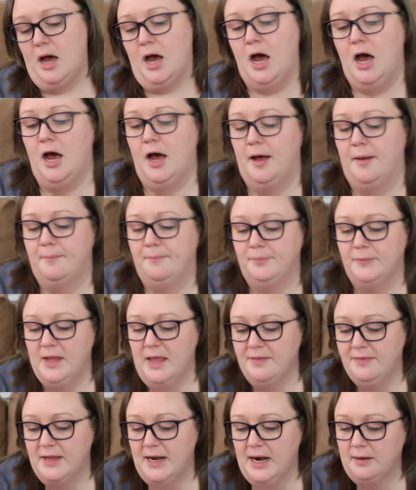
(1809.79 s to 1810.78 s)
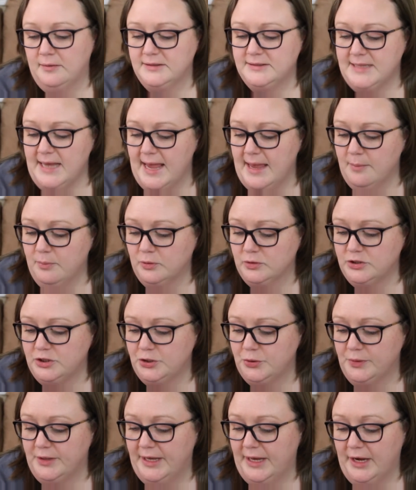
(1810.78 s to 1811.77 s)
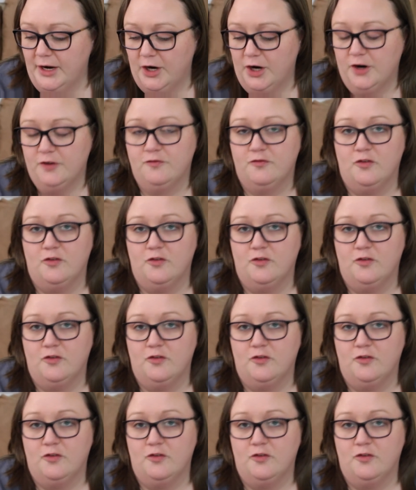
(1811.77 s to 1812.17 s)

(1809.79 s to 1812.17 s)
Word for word: Um, and then I was able to get her